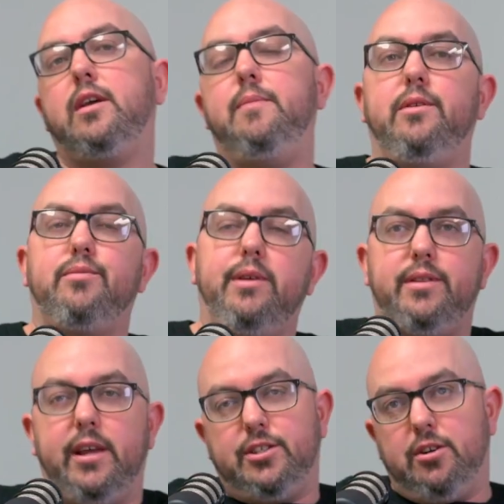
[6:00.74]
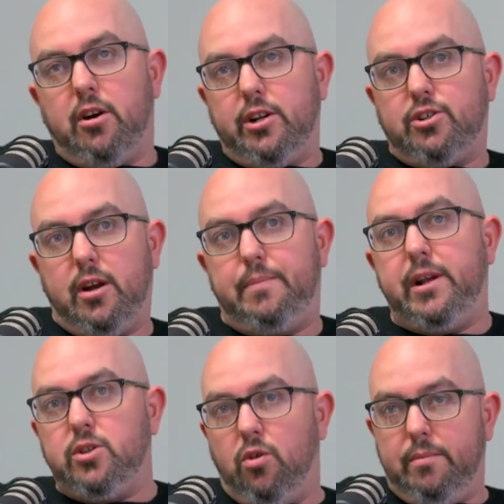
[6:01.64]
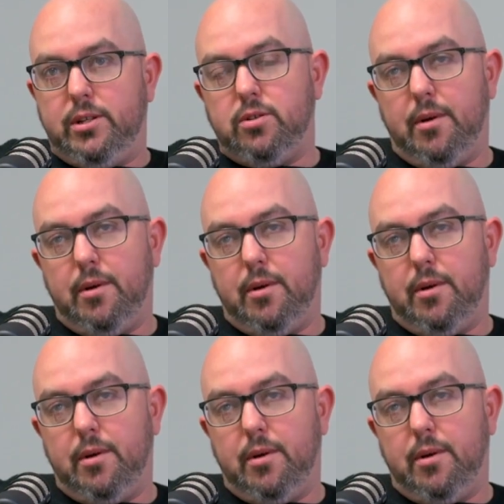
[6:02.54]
Give me 3 things. You're already trying to pigeonhole me, so